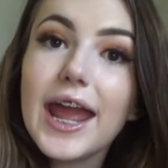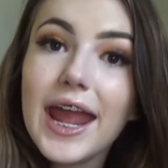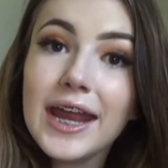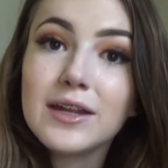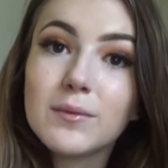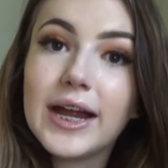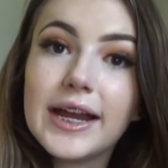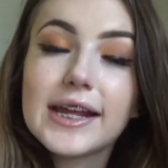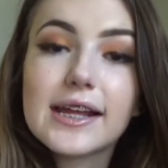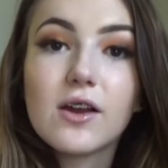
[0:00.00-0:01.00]

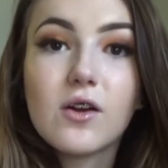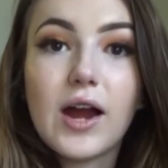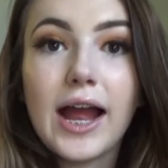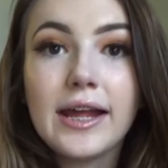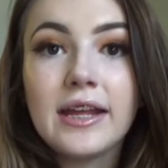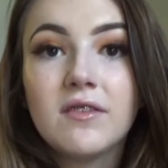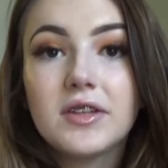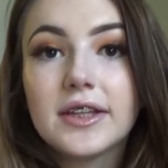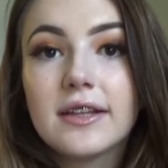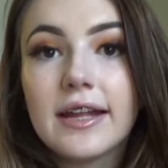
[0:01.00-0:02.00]
Anyway, so I
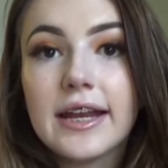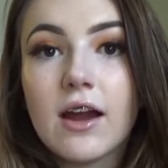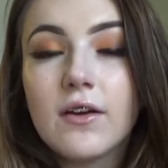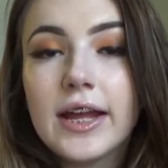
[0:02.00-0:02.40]
evenly laid out